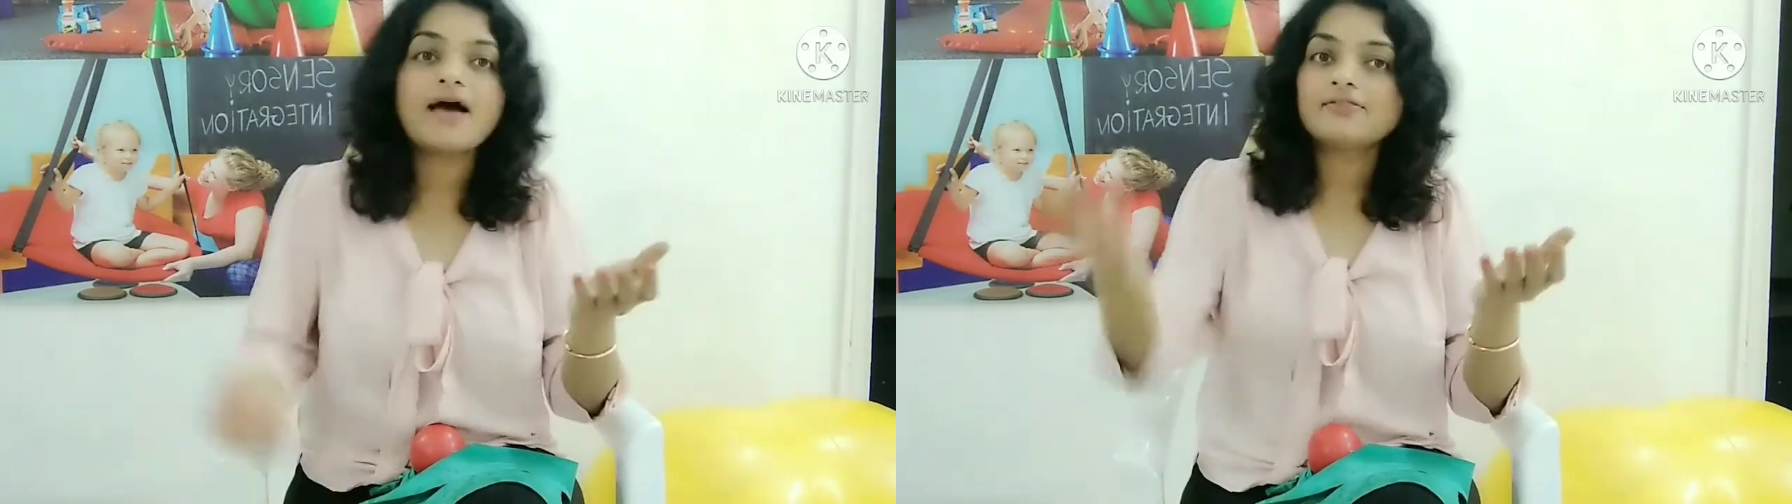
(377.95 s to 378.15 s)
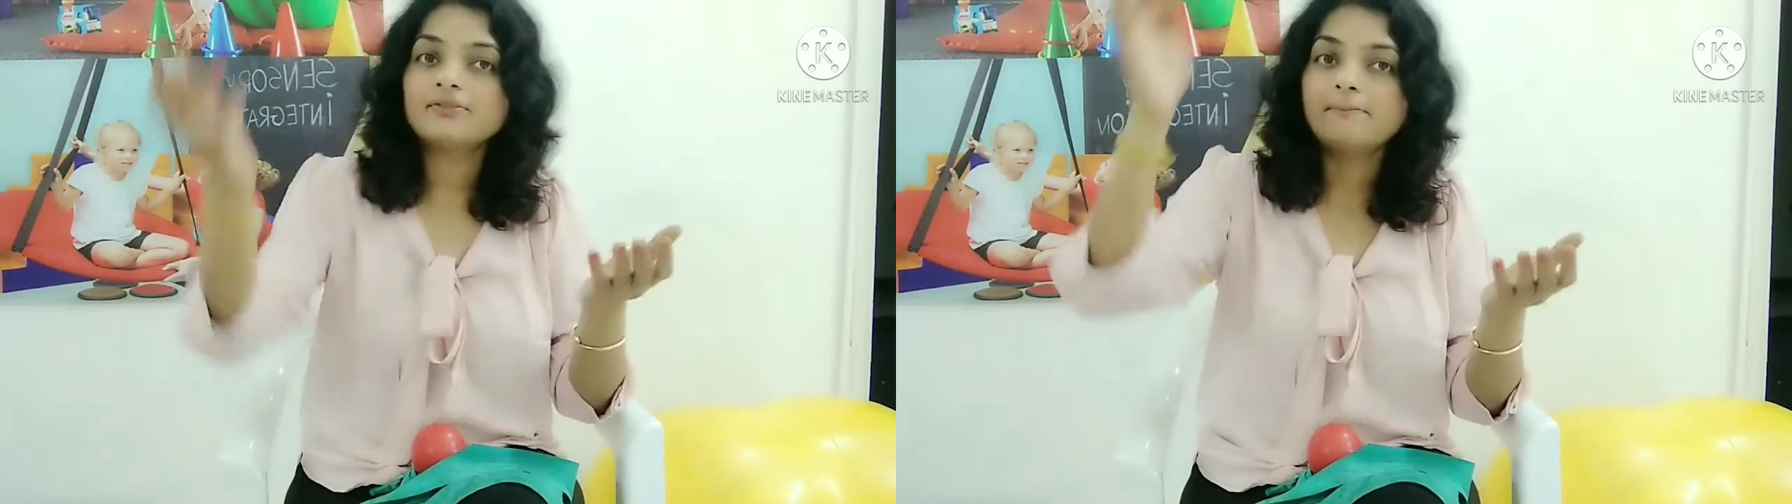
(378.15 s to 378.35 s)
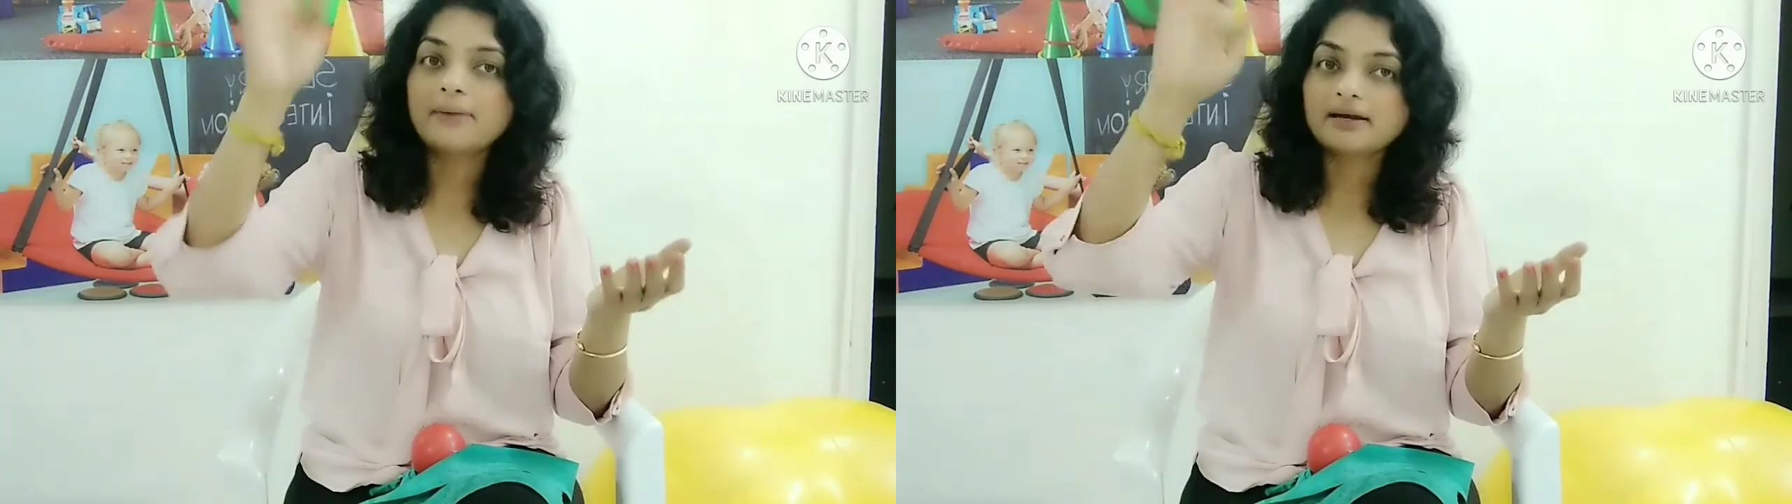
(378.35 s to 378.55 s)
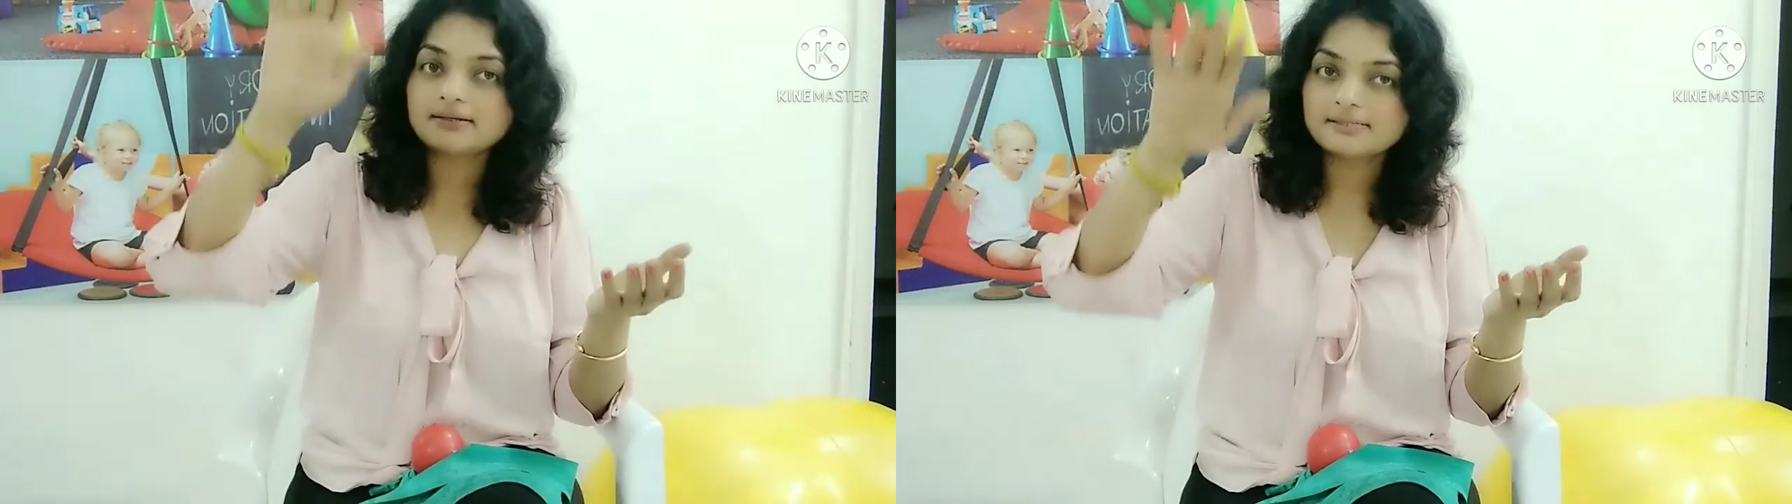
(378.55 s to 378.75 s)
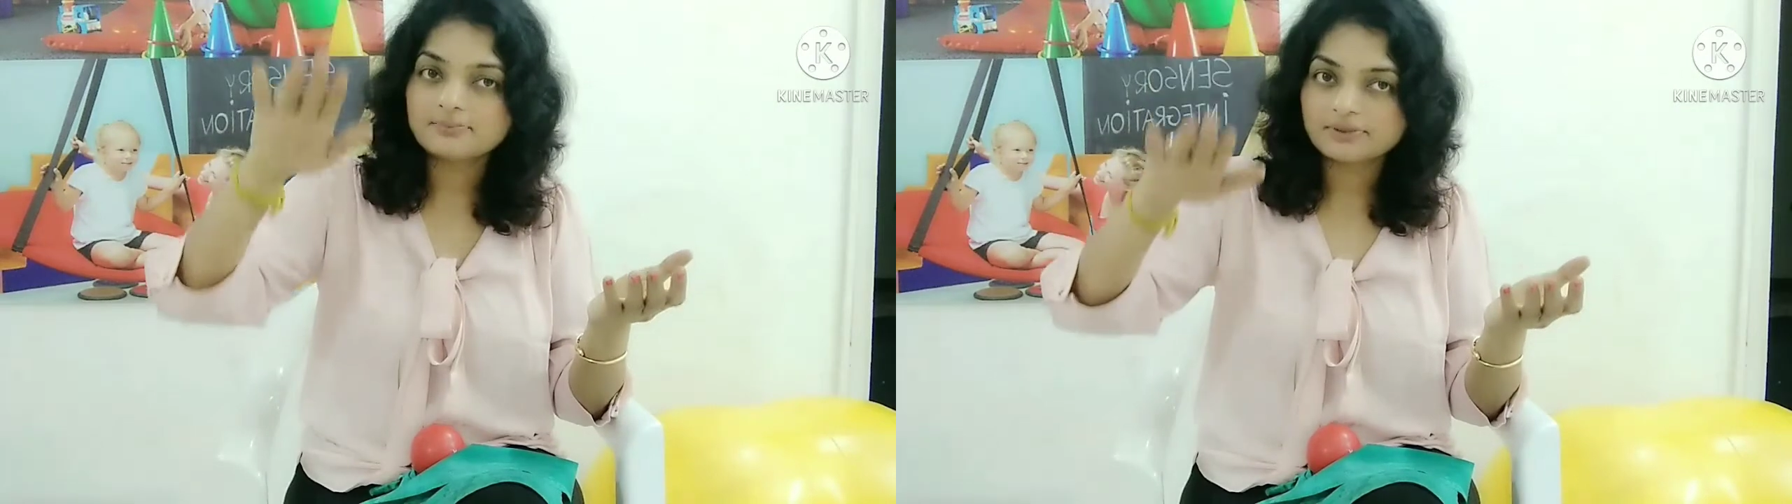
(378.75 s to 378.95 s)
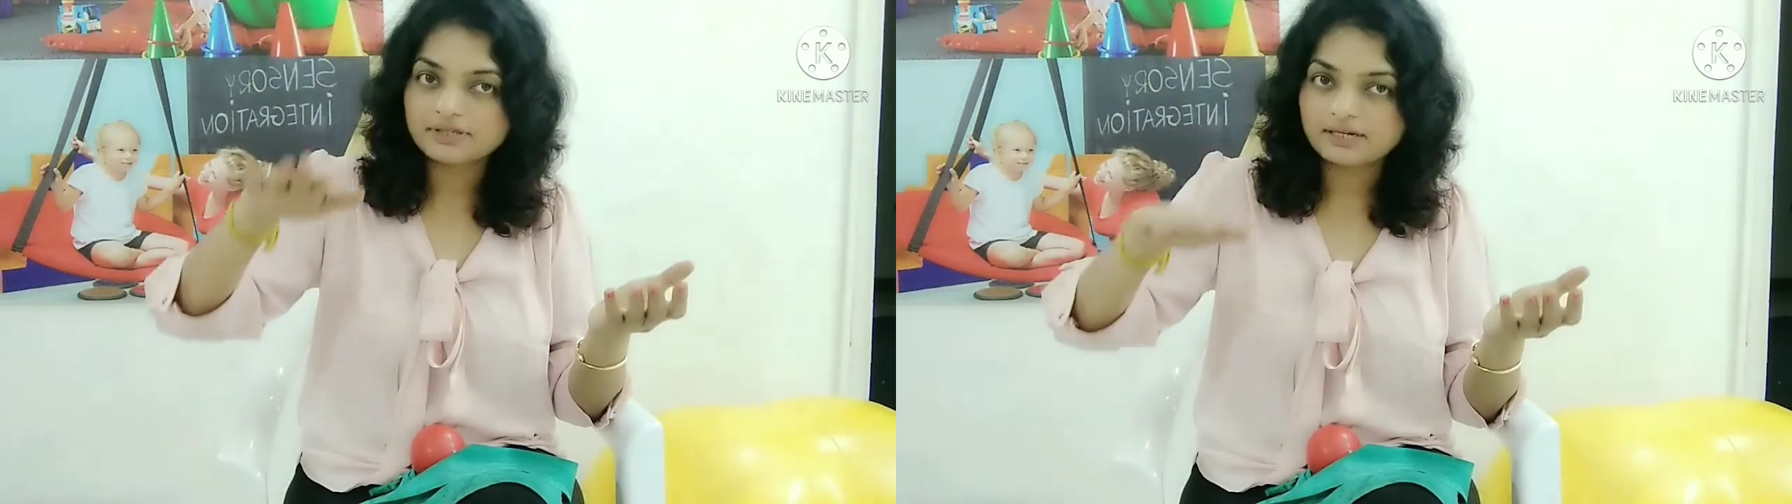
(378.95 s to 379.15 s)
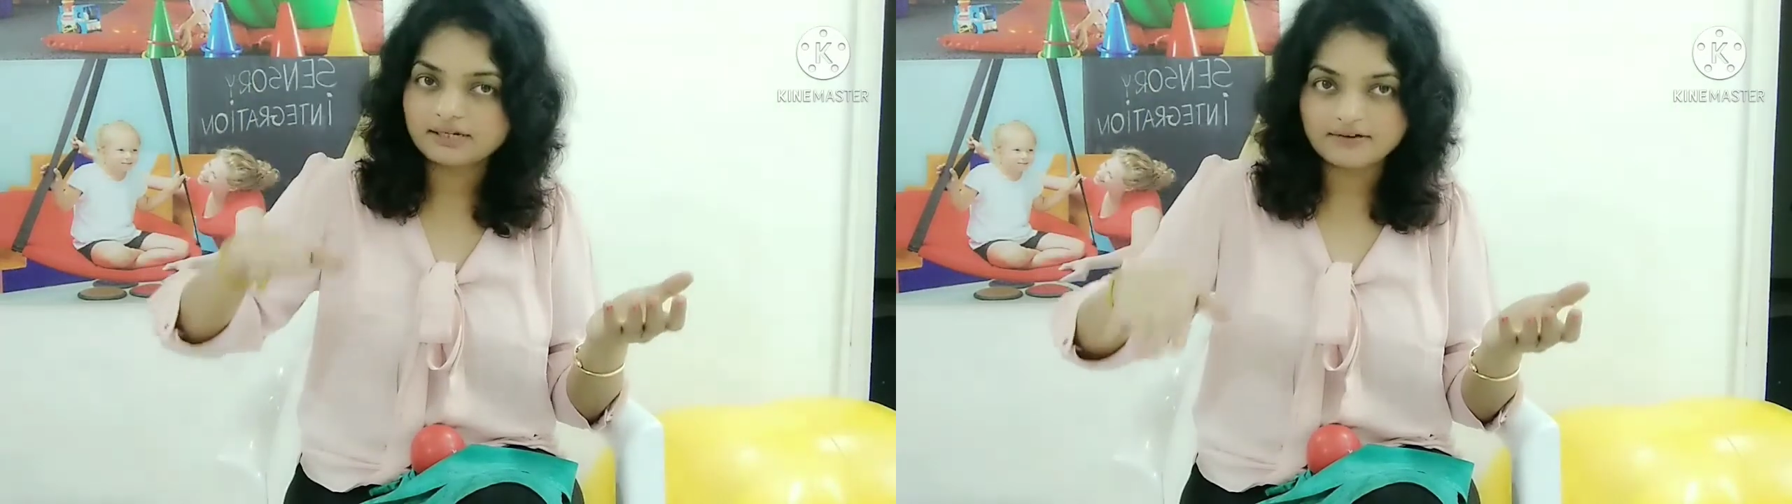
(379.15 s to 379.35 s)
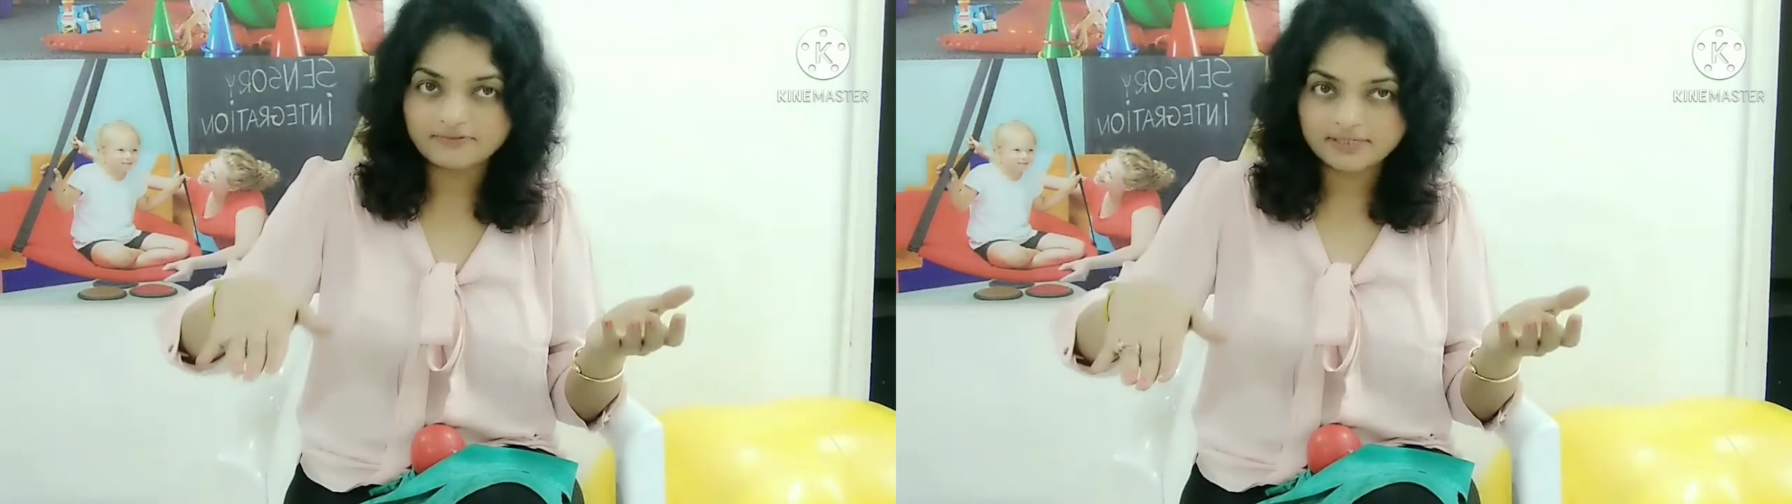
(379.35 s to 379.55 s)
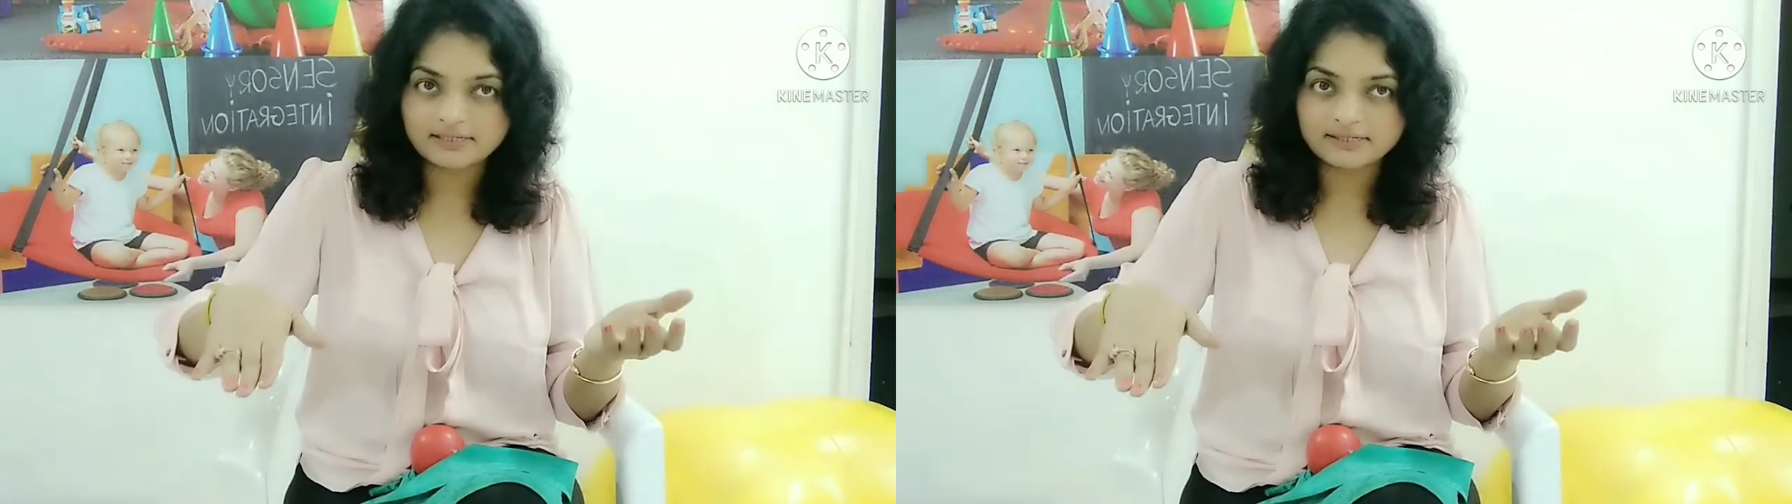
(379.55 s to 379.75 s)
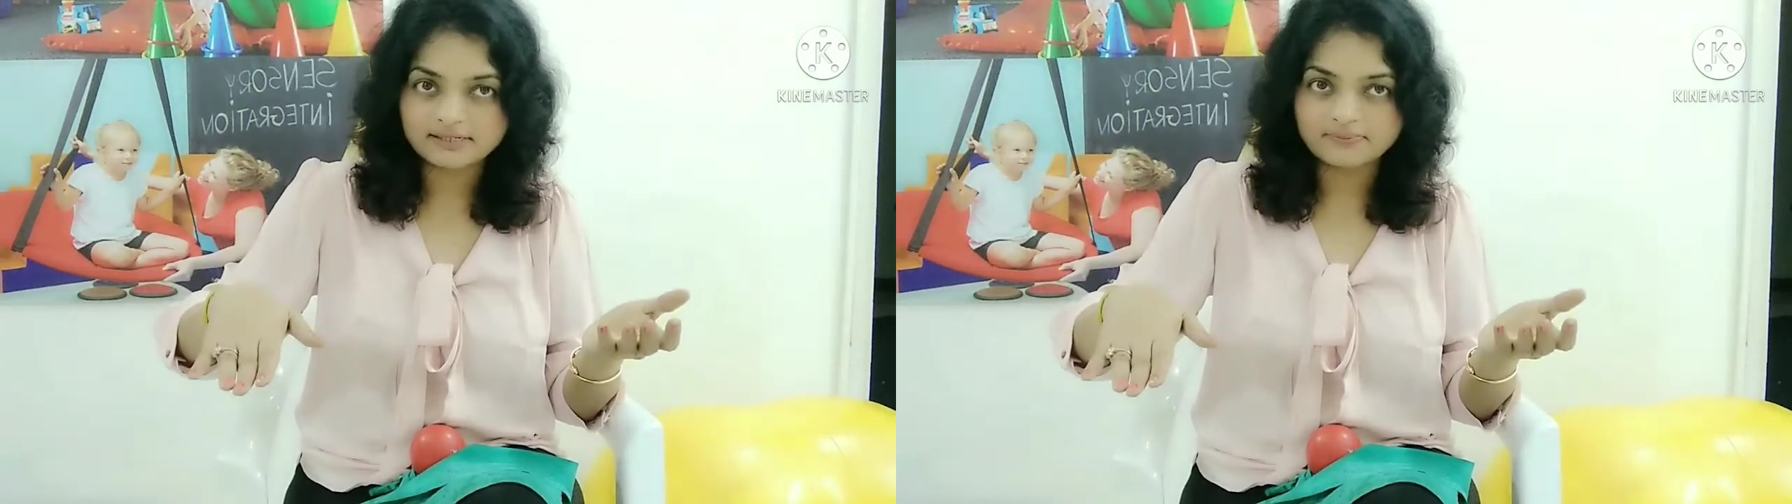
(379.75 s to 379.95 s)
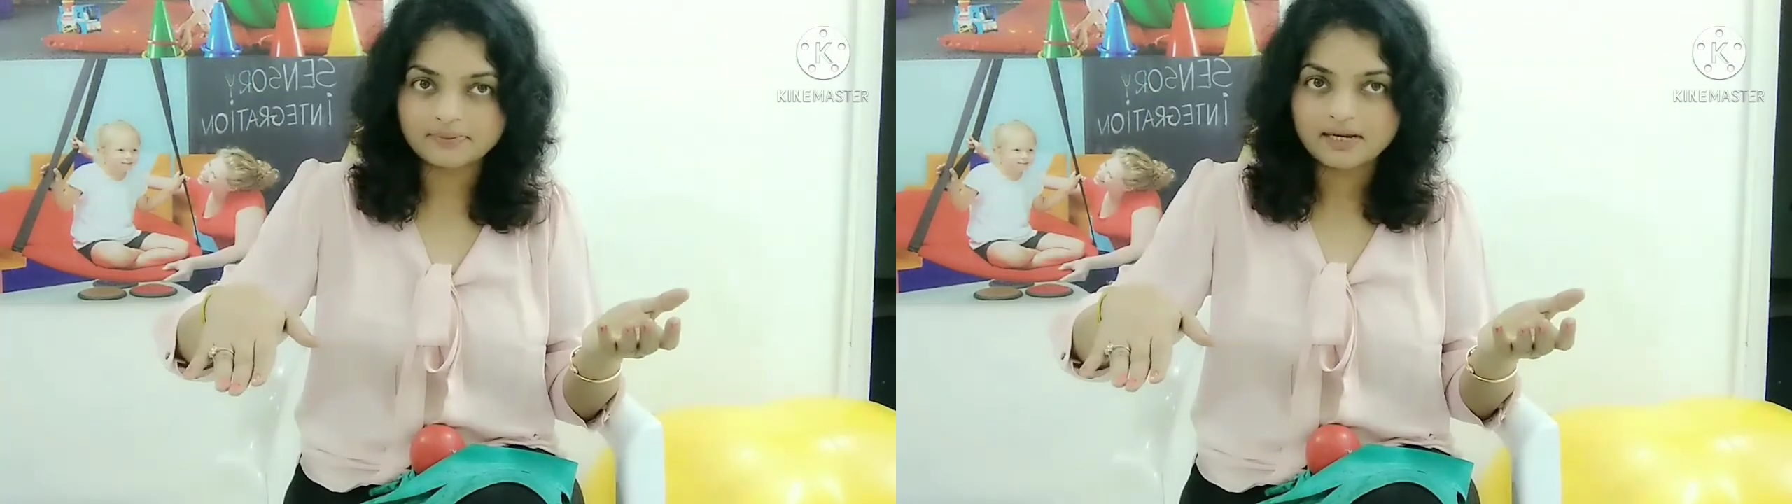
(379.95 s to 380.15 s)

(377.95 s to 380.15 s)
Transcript: and the parasympathetic nervous system?